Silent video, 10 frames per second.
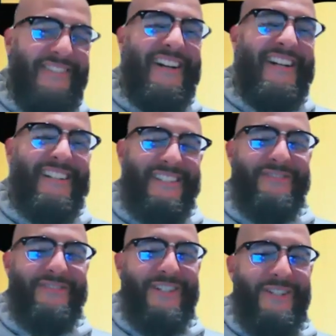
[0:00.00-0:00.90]
right,
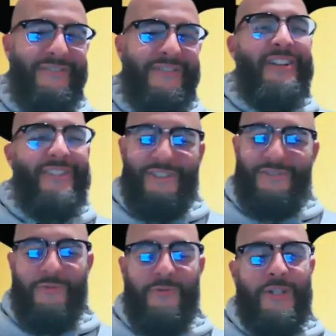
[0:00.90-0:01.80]
of this is
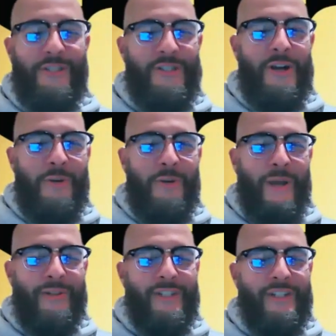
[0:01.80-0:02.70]
what we need to talk
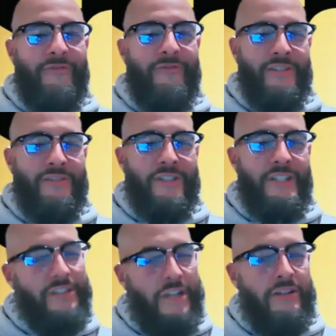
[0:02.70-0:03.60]
about in advisory,
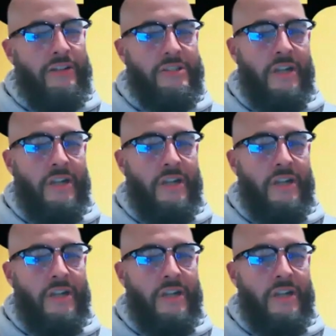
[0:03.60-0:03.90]
and it's college.